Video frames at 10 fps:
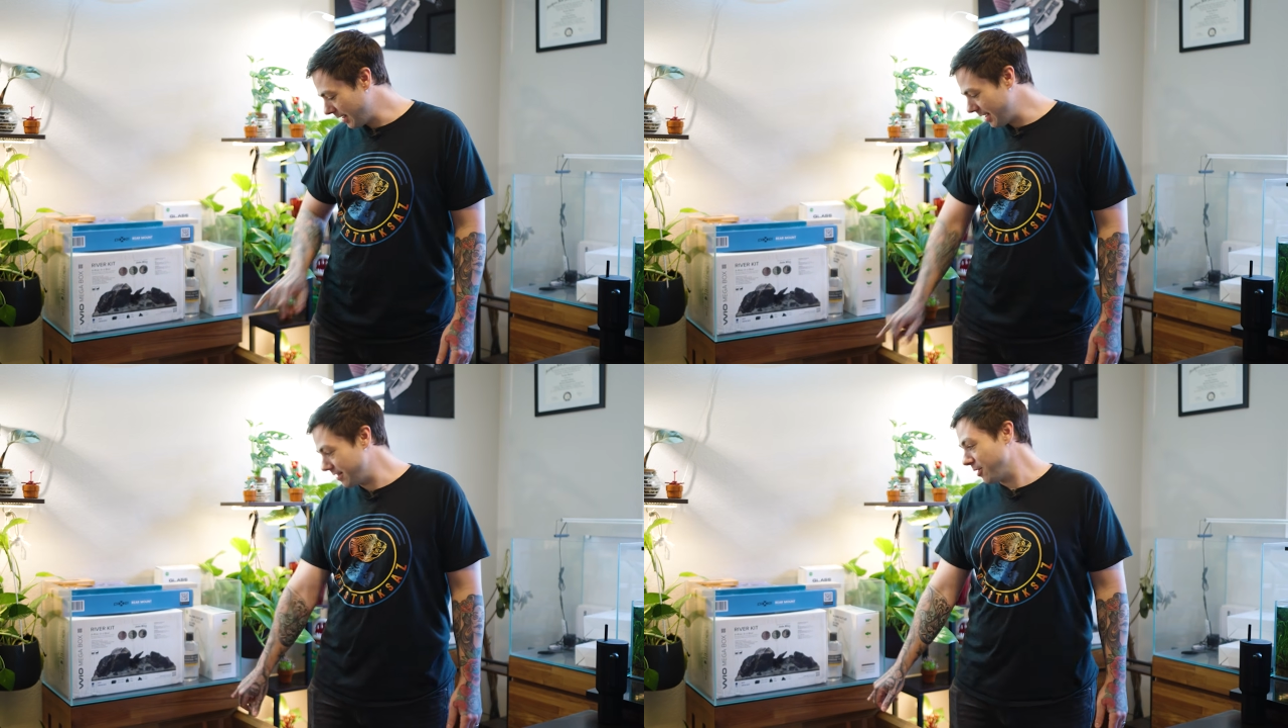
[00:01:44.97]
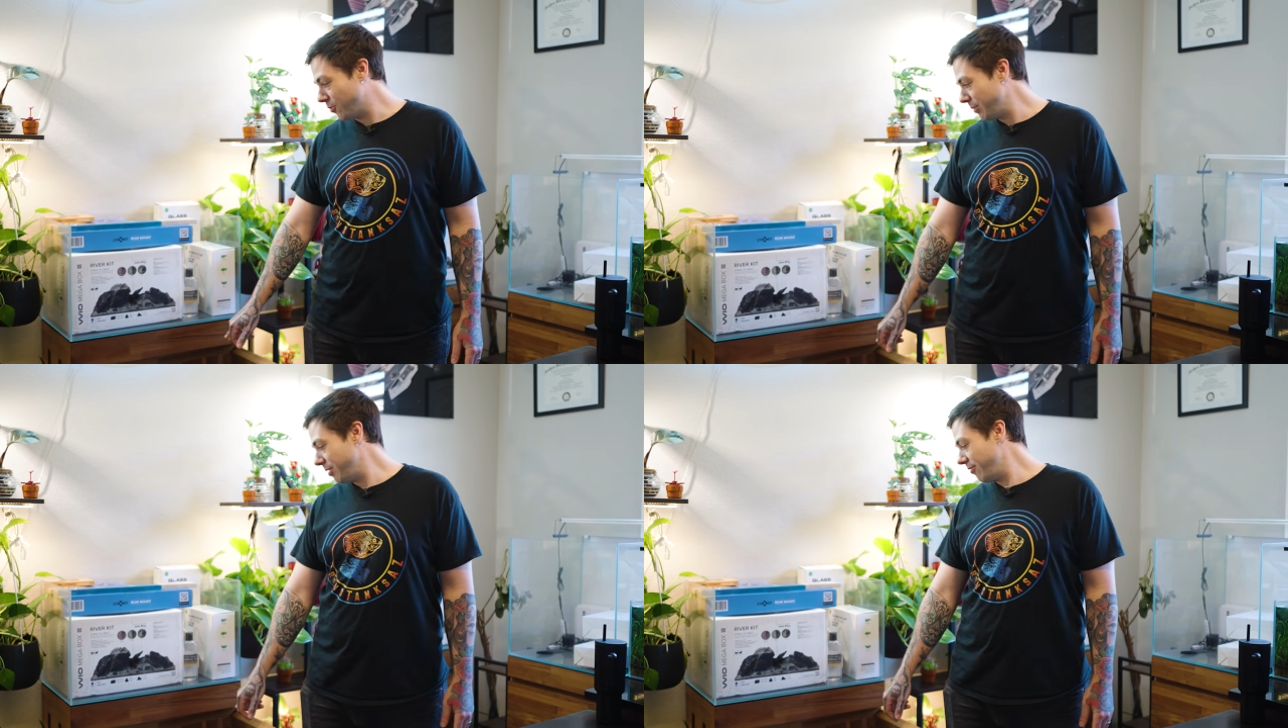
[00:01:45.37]
get the
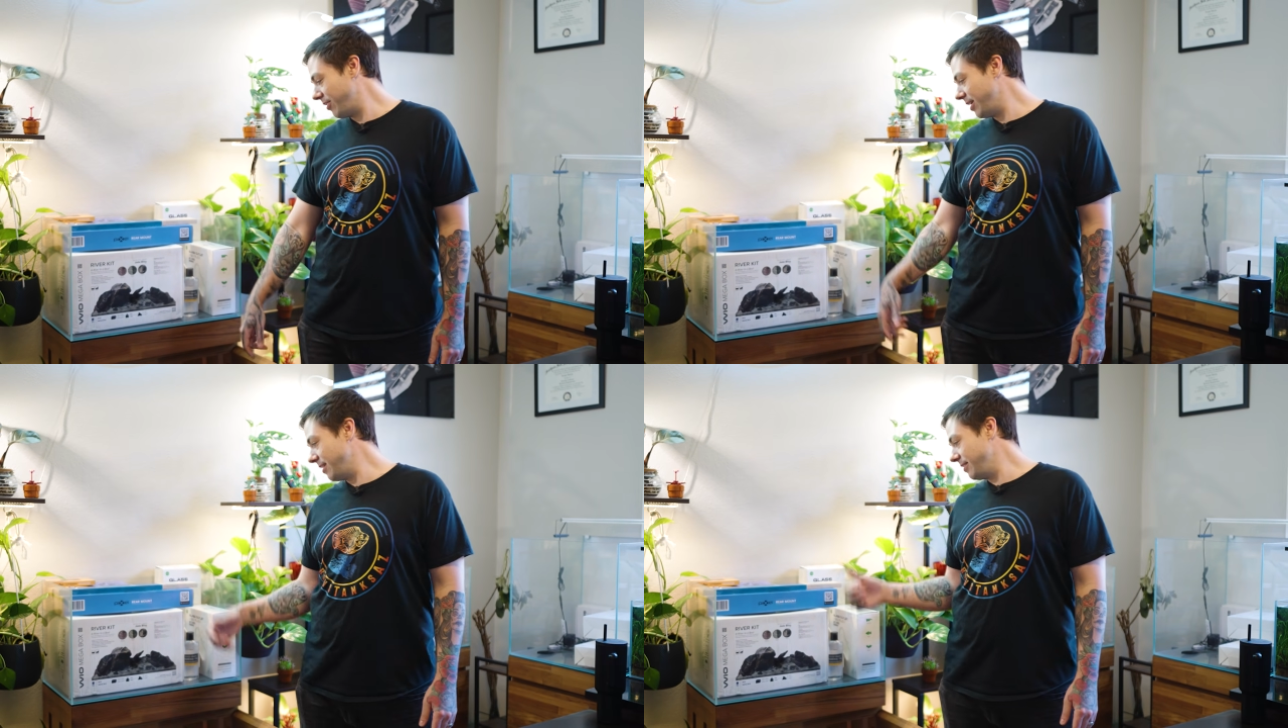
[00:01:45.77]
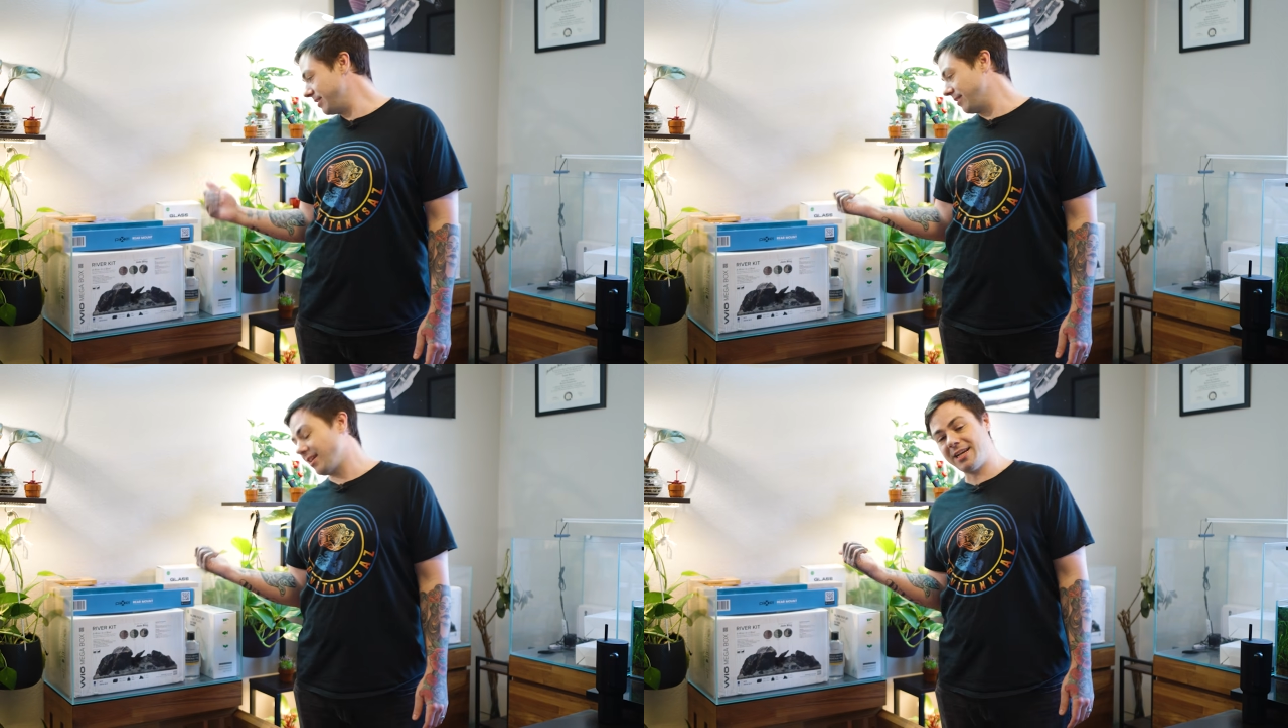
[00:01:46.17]
equipment fitted,
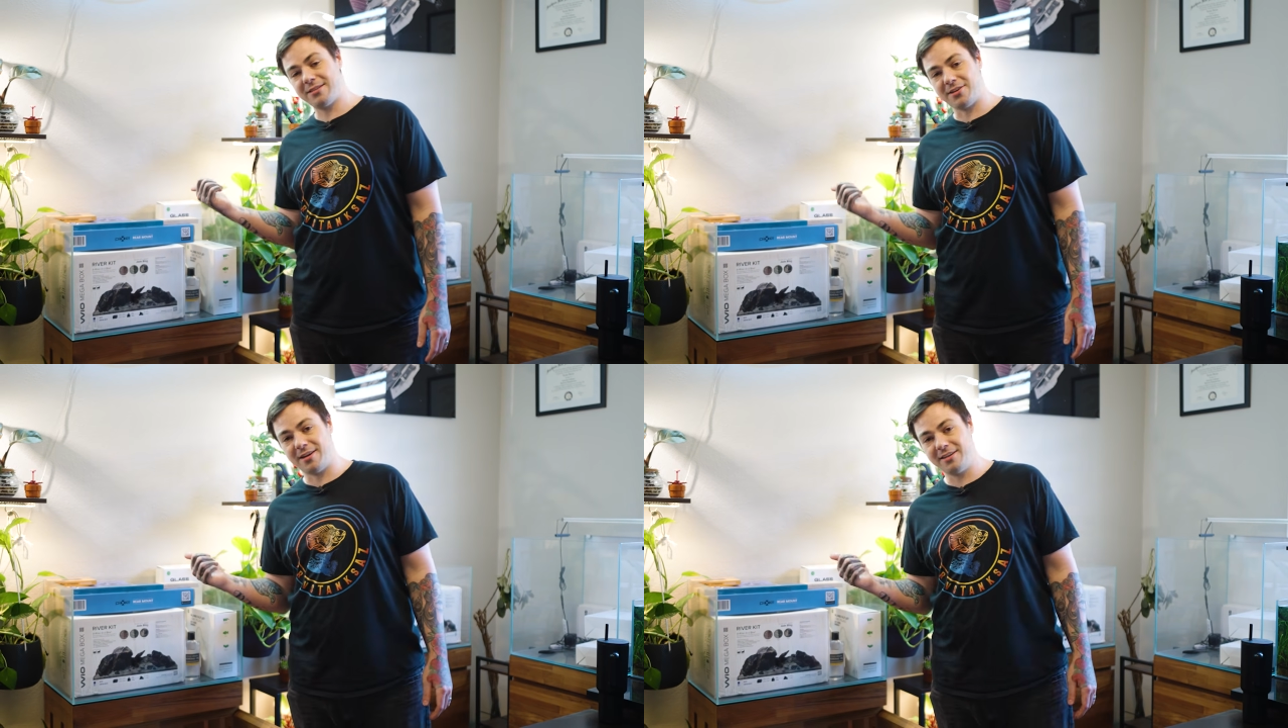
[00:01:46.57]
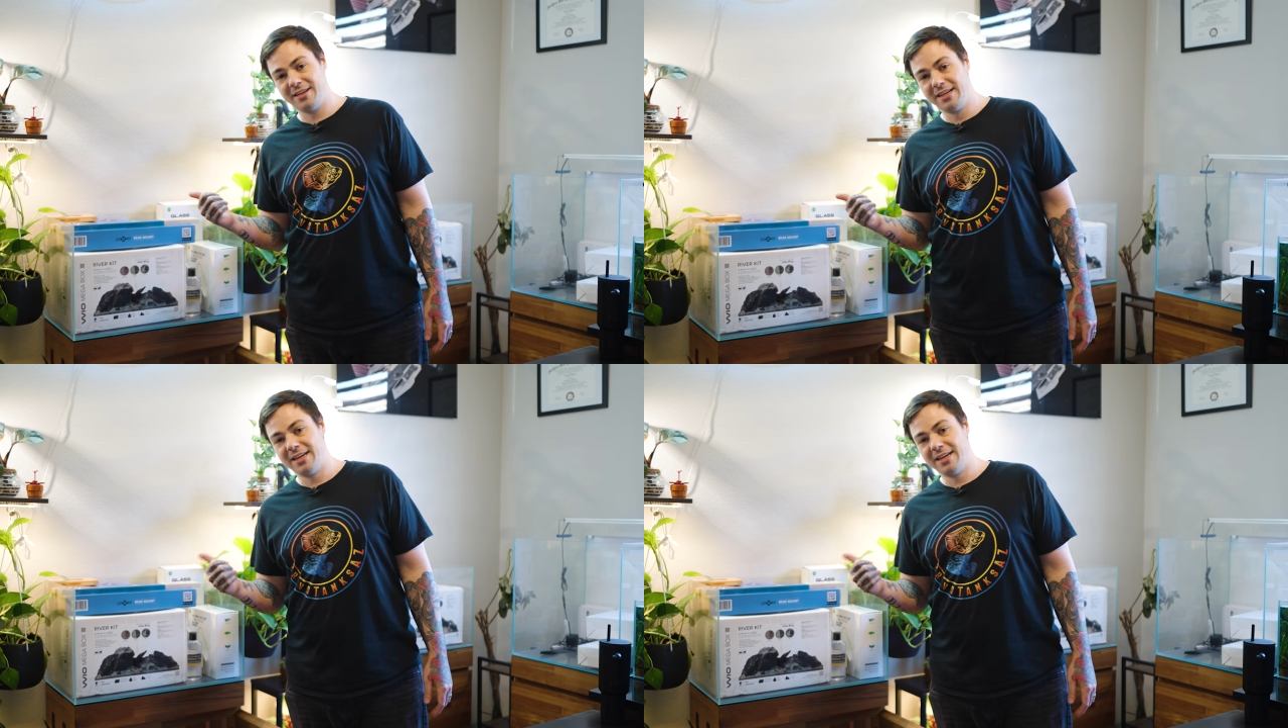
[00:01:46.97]
get the lights on,